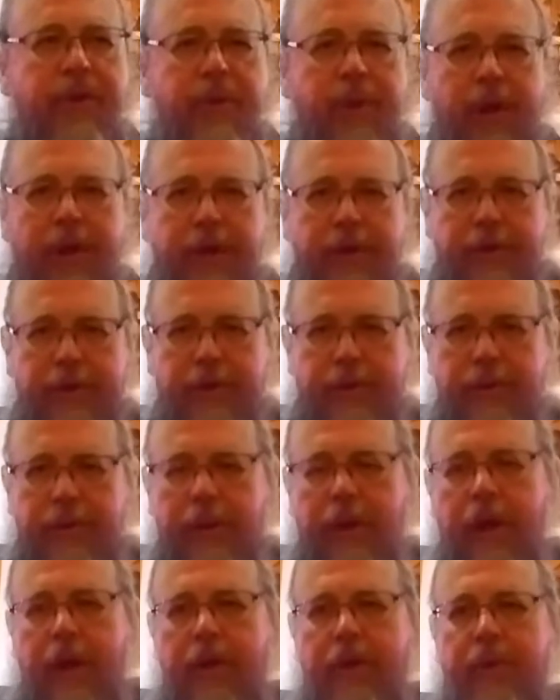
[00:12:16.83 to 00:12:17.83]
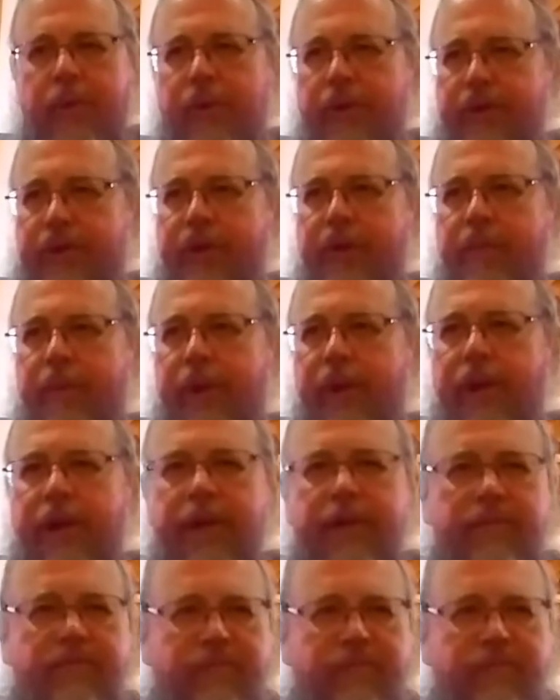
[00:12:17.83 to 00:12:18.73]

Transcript: tried to, to assimilate,